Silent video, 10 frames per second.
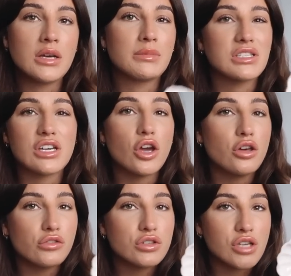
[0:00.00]
because I
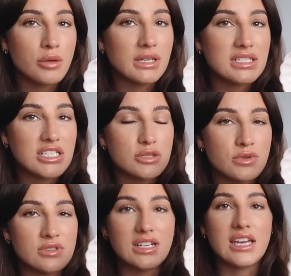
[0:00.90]
go through so many
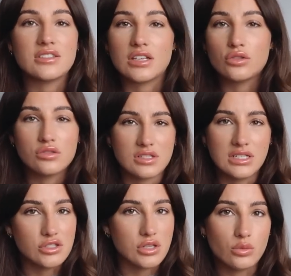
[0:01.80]
teaspoons a day because I
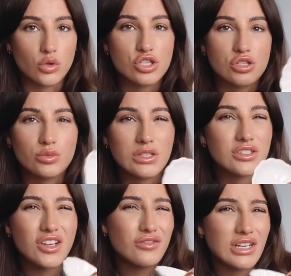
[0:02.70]
constantly just like wash them when
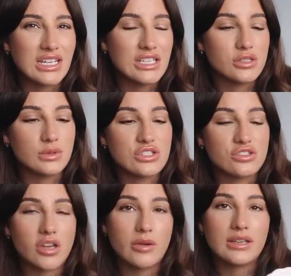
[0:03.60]
you don't really need to when it's
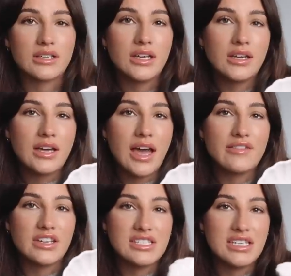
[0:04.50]
just going,
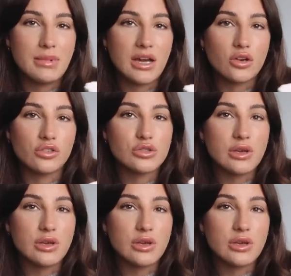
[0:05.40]
having a tea bag on.